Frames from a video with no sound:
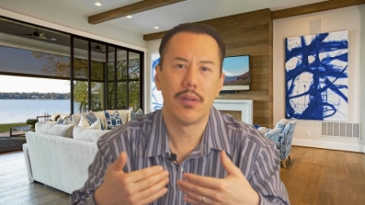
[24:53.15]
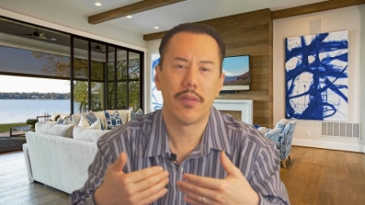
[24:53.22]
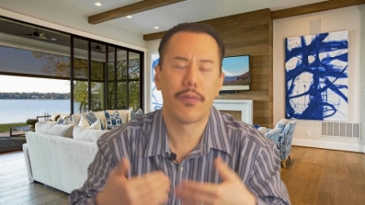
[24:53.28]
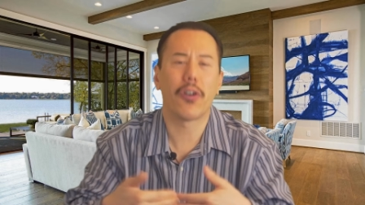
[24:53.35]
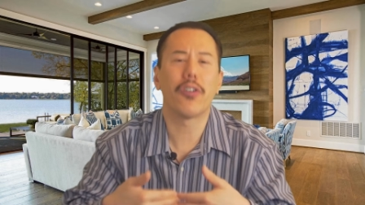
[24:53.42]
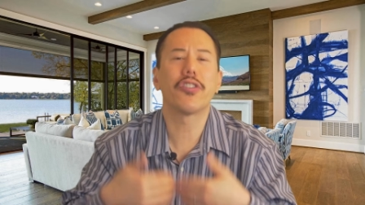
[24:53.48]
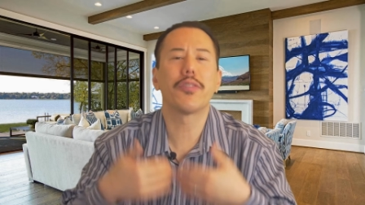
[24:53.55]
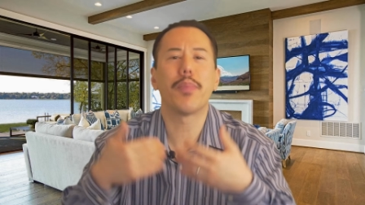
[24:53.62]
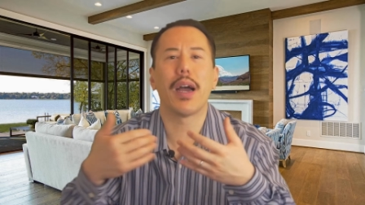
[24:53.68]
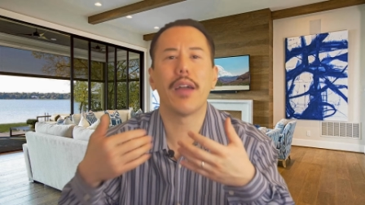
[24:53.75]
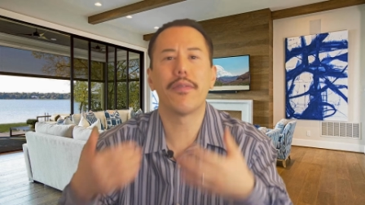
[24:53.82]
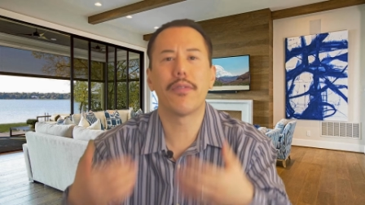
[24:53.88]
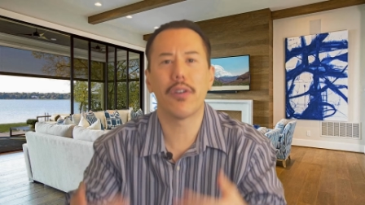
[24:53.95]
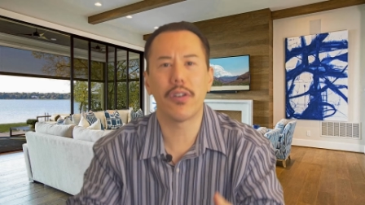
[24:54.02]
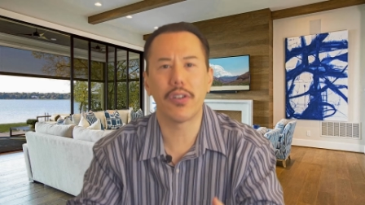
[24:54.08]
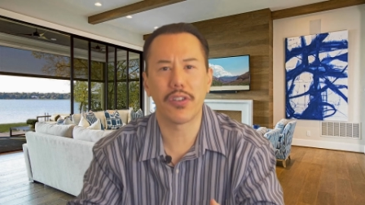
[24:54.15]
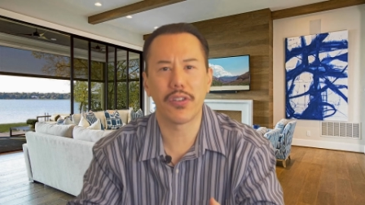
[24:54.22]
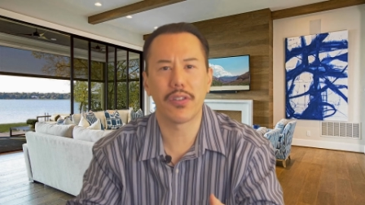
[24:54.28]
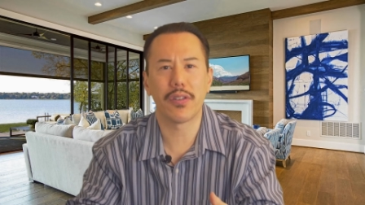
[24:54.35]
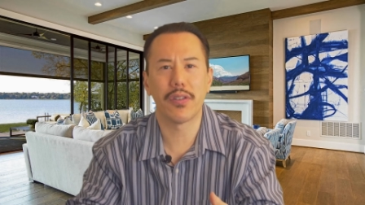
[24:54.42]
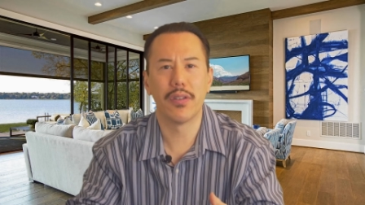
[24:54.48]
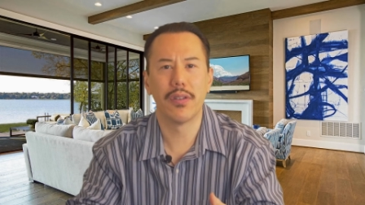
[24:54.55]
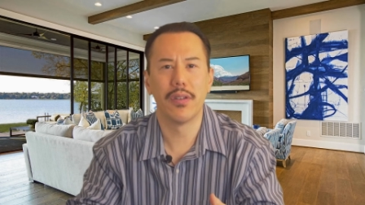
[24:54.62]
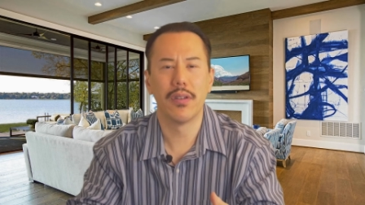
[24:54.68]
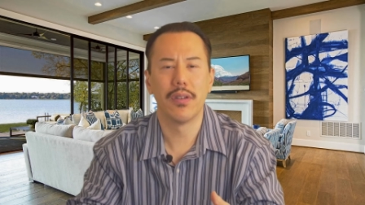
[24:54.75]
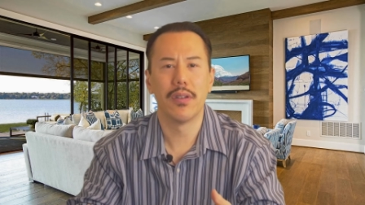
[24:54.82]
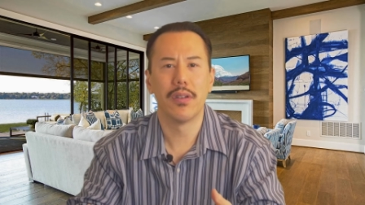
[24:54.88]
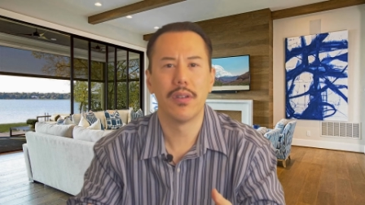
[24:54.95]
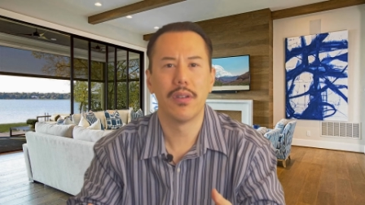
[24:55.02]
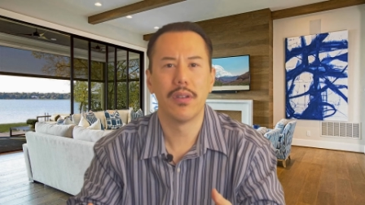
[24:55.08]
verse by verse,
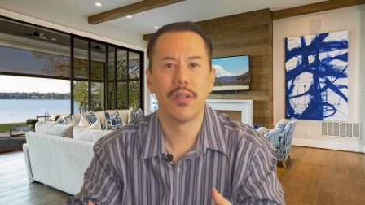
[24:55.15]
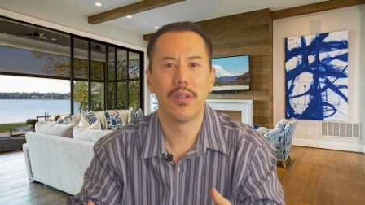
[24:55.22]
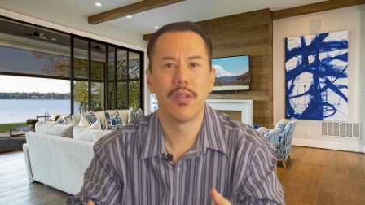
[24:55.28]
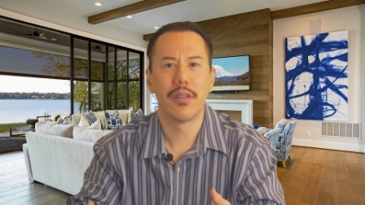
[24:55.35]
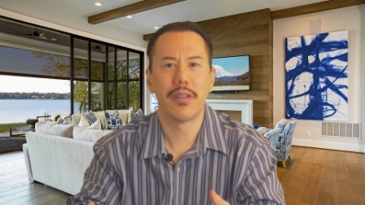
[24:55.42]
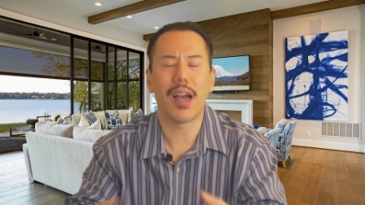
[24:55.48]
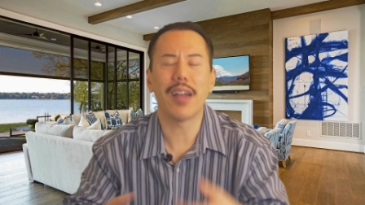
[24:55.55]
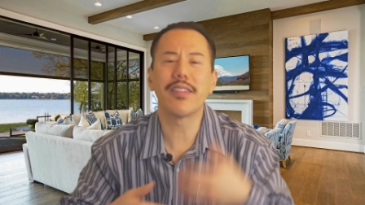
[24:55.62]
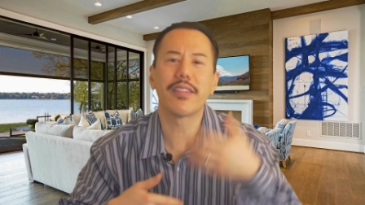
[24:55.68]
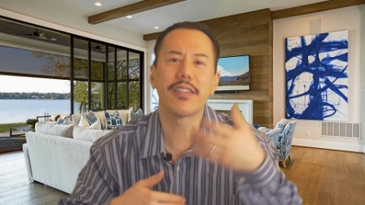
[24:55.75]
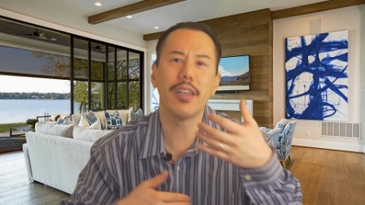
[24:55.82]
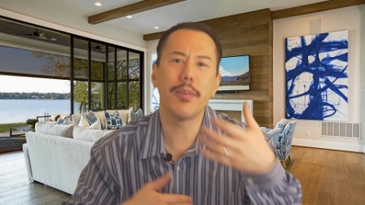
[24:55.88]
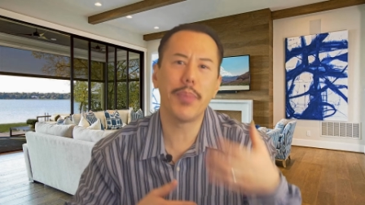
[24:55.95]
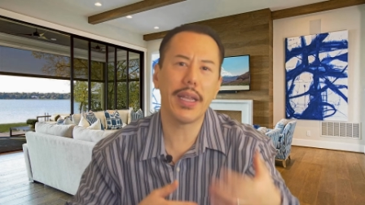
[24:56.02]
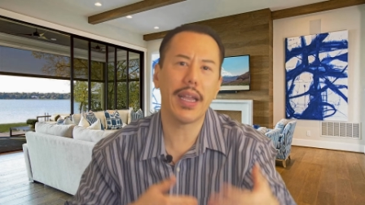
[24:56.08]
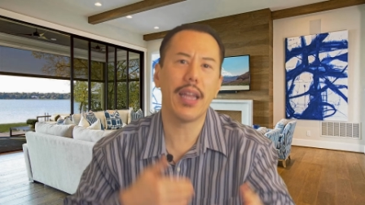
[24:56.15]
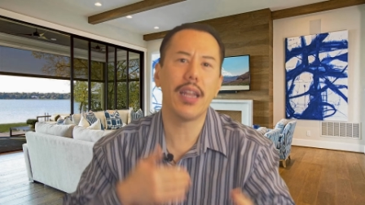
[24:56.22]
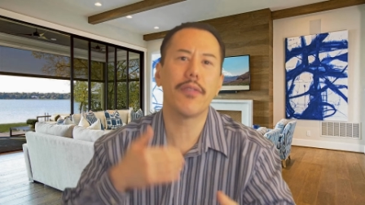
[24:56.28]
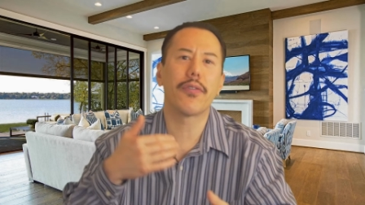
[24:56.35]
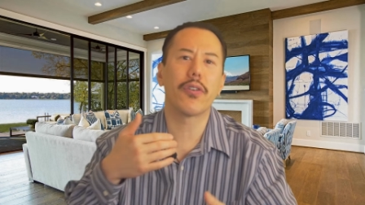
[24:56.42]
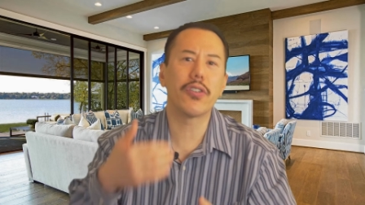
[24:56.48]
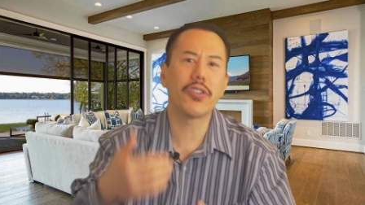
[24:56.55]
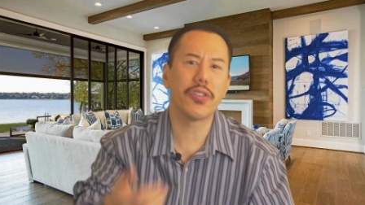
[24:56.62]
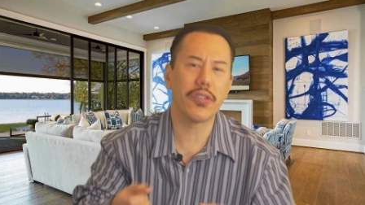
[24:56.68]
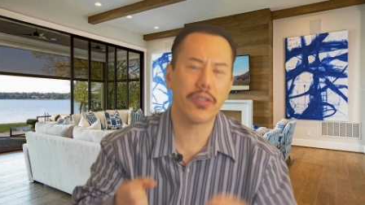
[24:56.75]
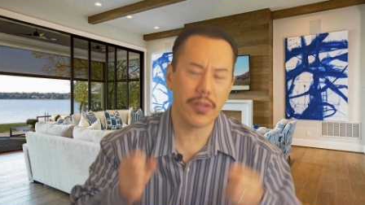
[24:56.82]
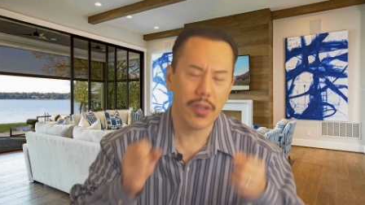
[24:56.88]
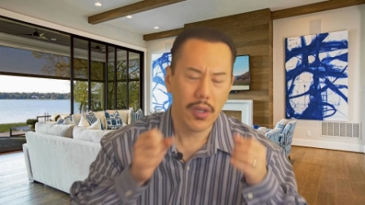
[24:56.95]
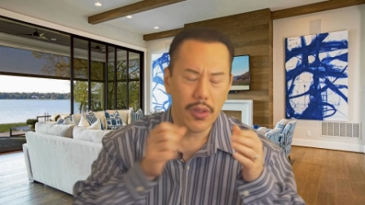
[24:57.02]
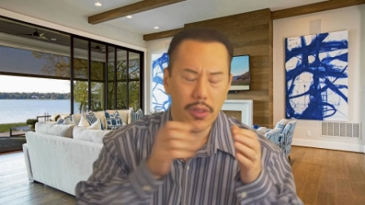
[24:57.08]
not skipping any
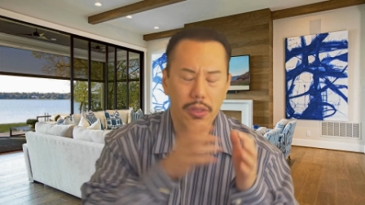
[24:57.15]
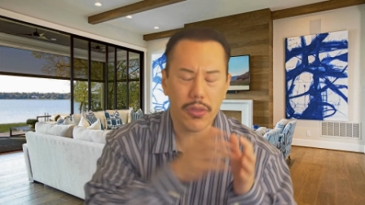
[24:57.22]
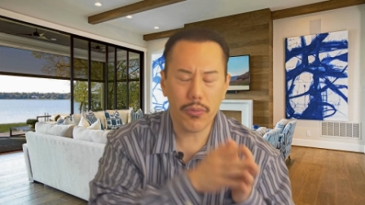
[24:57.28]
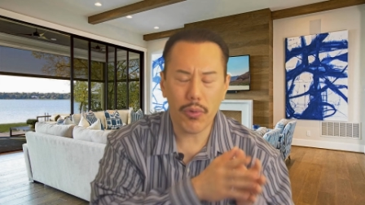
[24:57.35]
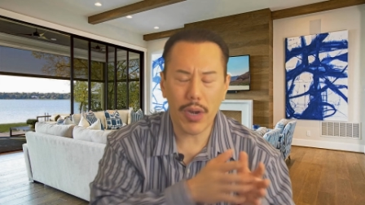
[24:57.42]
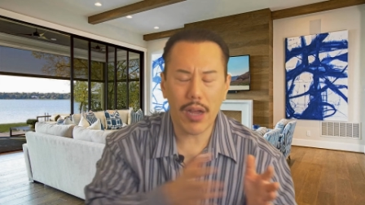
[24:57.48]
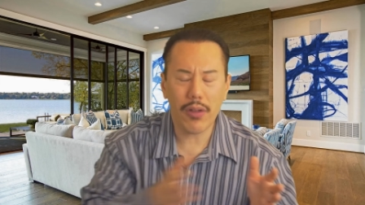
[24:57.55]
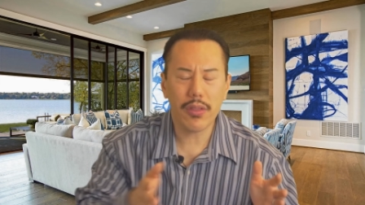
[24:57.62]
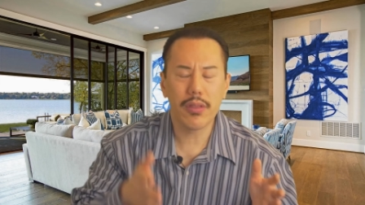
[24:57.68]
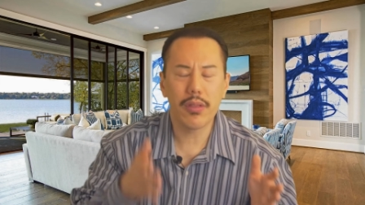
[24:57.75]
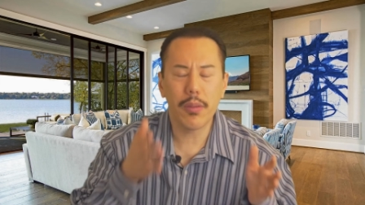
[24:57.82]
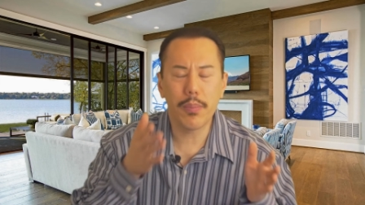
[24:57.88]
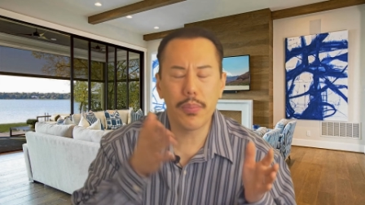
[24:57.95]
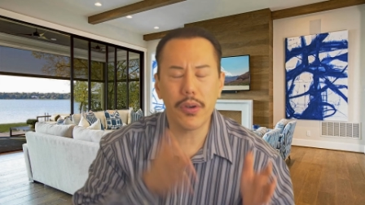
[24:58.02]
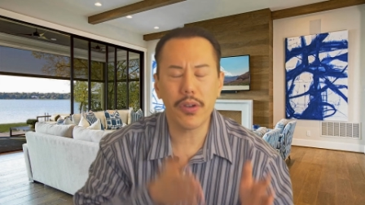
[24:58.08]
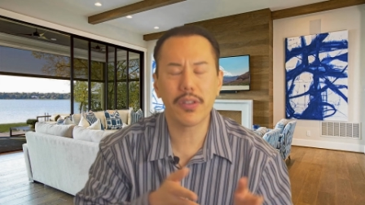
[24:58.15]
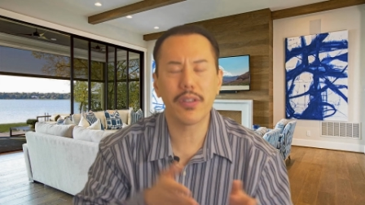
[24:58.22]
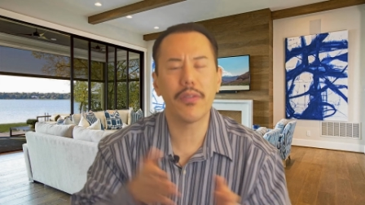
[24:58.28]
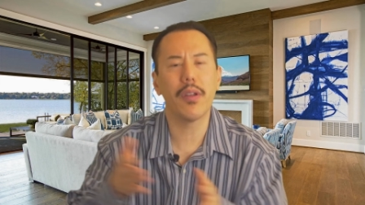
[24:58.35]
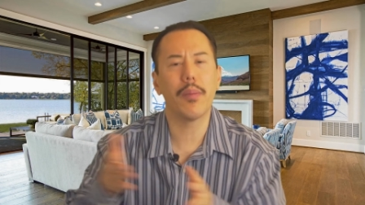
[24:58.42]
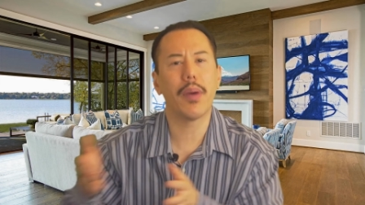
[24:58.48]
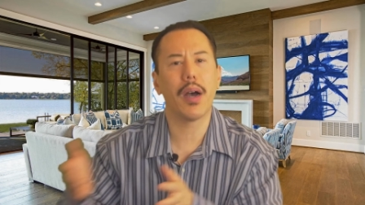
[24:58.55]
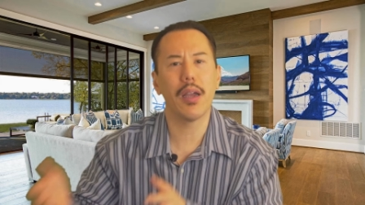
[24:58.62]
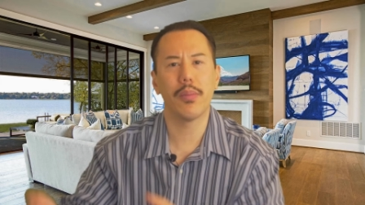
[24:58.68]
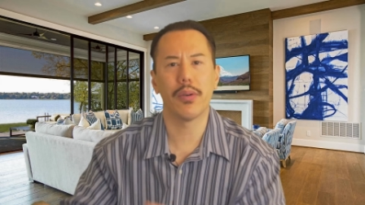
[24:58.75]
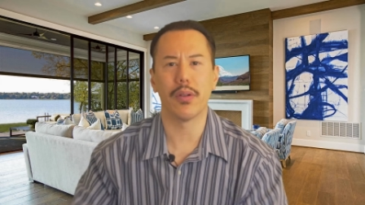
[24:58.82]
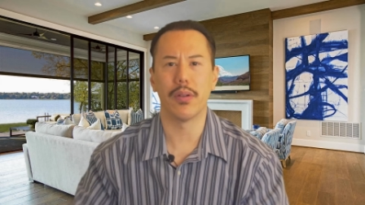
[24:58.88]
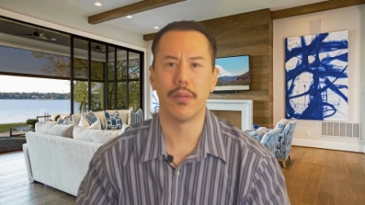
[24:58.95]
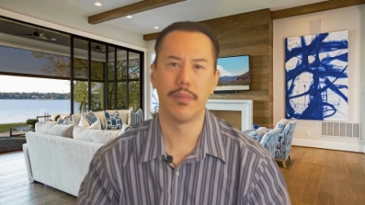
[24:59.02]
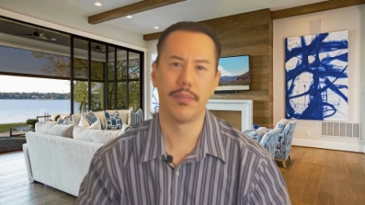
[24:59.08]
verses throughout the books of the Bible.